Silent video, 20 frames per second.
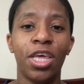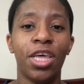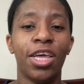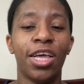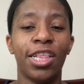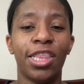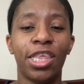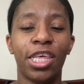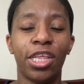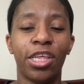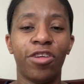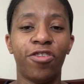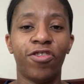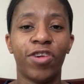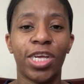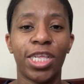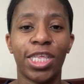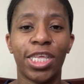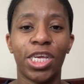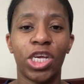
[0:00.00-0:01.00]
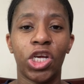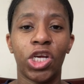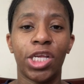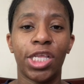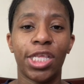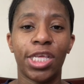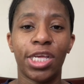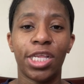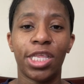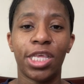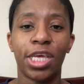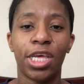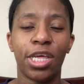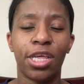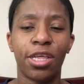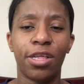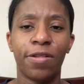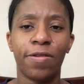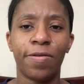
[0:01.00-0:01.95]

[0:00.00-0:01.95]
until he transitions into